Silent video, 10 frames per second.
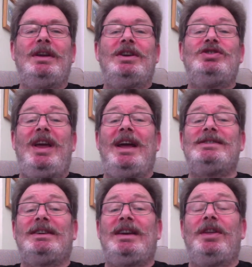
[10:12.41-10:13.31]
She had
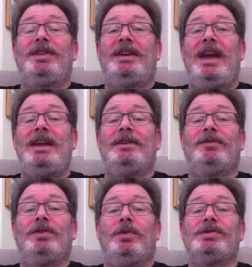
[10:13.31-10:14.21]
to cut the cake, of
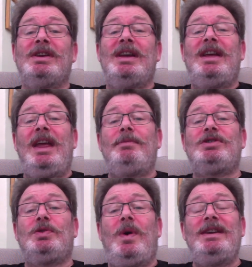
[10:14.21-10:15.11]
course. It was
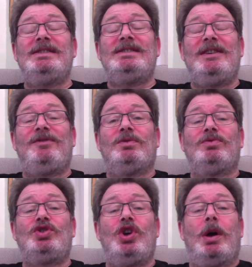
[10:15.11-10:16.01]
quite a difficult
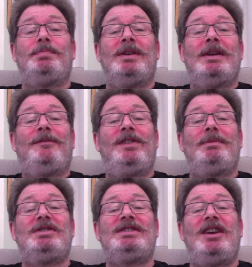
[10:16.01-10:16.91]
job, for there
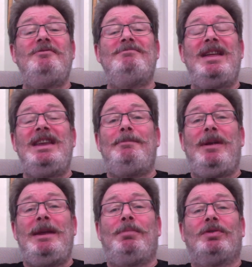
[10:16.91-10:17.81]
were so many
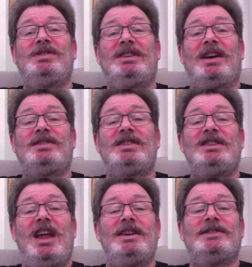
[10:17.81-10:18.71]
people to cut a
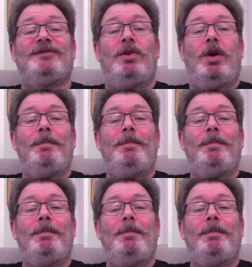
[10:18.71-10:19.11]
slice for.